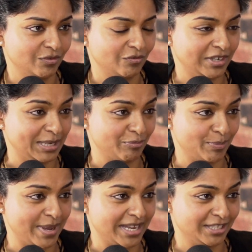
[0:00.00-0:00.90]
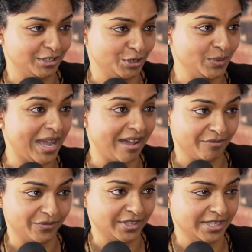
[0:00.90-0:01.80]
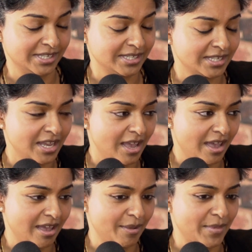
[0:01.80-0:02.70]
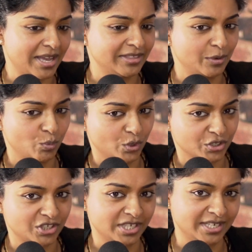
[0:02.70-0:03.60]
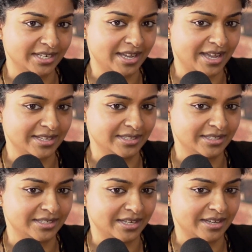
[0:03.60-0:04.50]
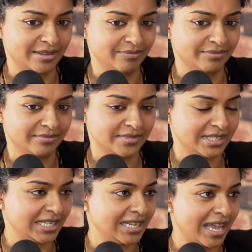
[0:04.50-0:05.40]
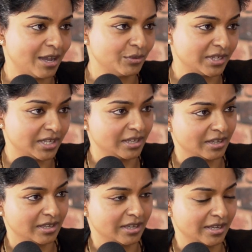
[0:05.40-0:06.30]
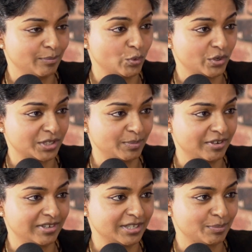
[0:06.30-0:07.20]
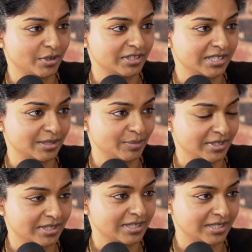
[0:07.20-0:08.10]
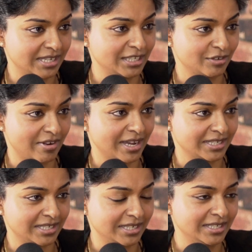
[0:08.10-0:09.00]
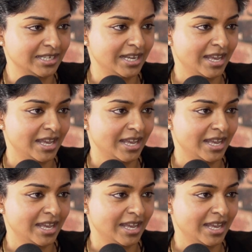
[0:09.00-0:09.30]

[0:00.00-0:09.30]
really prepared to do at first. And then watching and seeing how the more experienced participants interacted